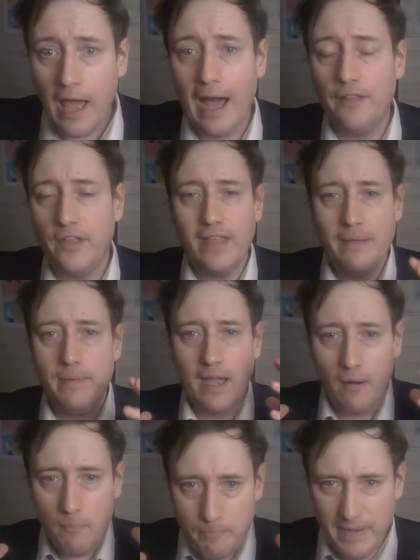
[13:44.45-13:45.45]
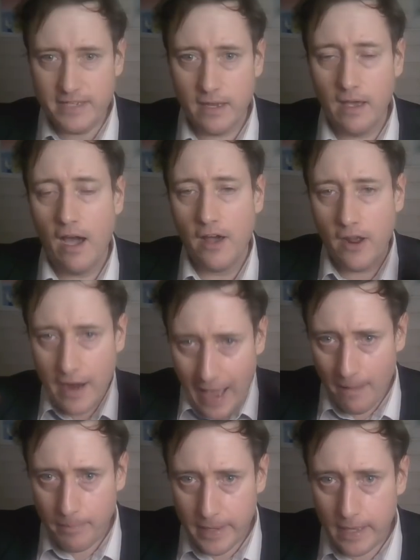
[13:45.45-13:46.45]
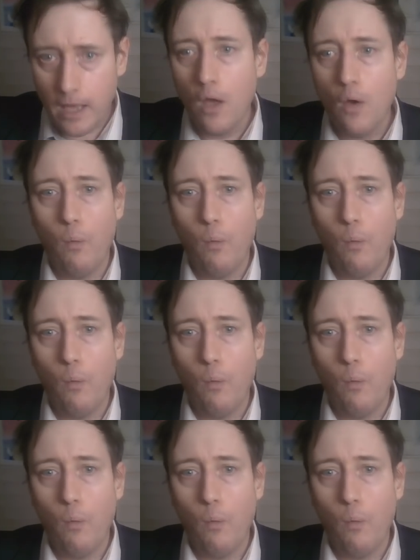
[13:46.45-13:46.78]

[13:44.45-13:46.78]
and then they become bitter and unhappy